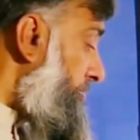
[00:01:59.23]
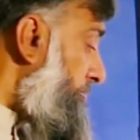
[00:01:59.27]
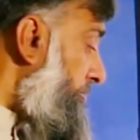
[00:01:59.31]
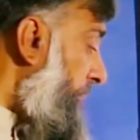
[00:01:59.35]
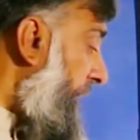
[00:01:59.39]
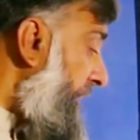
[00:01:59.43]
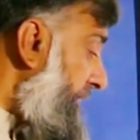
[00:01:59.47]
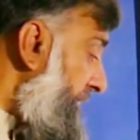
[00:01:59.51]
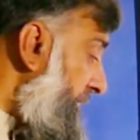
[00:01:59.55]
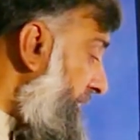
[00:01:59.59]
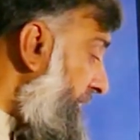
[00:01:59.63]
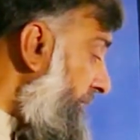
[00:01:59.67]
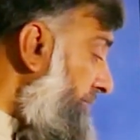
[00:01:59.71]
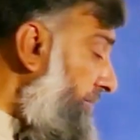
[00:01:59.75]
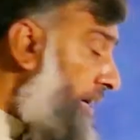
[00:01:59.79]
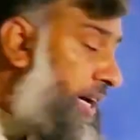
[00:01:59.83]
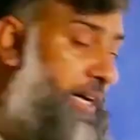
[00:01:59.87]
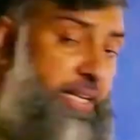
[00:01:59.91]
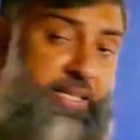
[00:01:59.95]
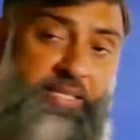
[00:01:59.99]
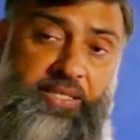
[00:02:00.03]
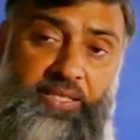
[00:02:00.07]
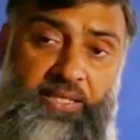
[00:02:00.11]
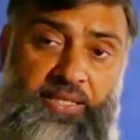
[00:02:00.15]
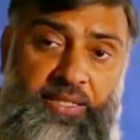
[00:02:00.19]
positive
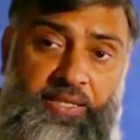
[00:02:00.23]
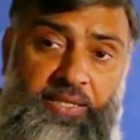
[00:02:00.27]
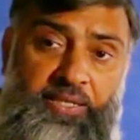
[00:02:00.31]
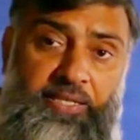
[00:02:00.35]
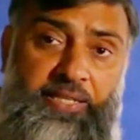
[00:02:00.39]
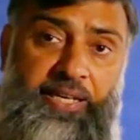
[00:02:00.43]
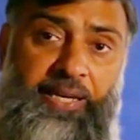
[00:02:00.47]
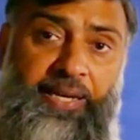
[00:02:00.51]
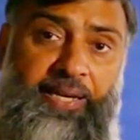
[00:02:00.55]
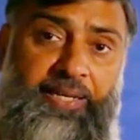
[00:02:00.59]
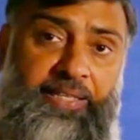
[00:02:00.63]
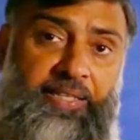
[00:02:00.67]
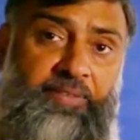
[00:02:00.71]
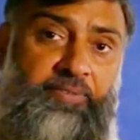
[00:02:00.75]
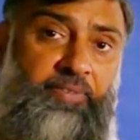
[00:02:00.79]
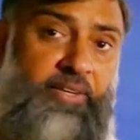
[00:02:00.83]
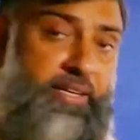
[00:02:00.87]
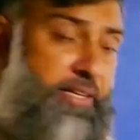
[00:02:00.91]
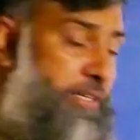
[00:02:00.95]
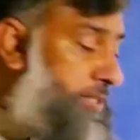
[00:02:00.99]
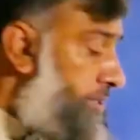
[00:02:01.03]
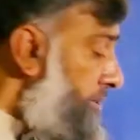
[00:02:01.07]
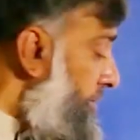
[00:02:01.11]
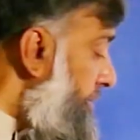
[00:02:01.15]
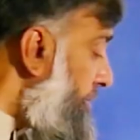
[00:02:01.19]
answer, negative
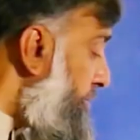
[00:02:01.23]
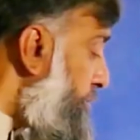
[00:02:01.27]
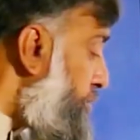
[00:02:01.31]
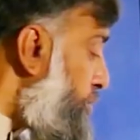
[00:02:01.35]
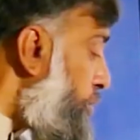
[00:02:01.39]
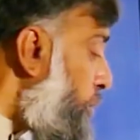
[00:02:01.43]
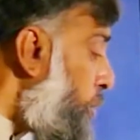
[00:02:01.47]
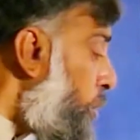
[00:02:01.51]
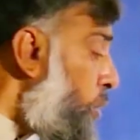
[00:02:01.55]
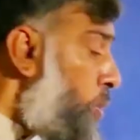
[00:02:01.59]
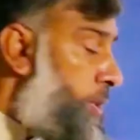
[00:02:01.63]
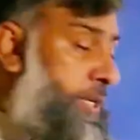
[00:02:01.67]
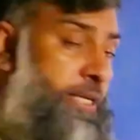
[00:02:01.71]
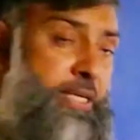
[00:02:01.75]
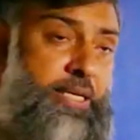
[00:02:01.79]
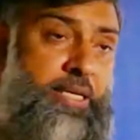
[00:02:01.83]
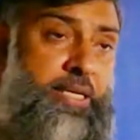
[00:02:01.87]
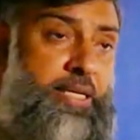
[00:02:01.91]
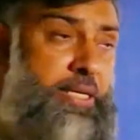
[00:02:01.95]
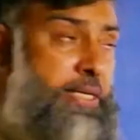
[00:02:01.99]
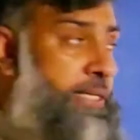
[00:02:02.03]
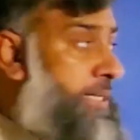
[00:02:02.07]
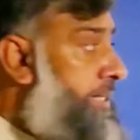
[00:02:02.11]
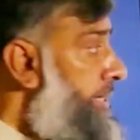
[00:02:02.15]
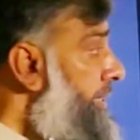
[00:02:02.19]
answer, no,
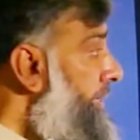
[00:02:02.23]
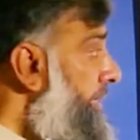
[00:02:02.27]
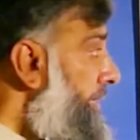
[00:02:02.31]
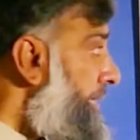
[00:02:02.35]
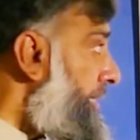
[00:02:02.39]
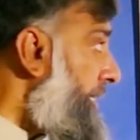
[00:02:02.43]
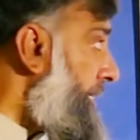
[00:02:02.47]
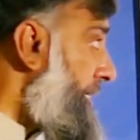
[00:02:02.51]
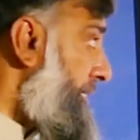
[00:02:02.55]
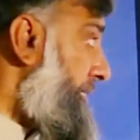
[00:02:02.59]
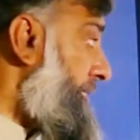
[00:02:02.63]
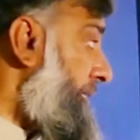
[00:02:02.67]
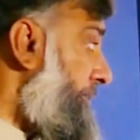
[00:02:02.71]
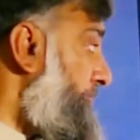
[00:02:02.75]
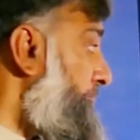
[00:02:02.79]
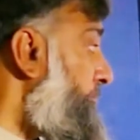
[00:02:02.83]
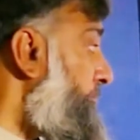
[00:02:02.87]
he isn't.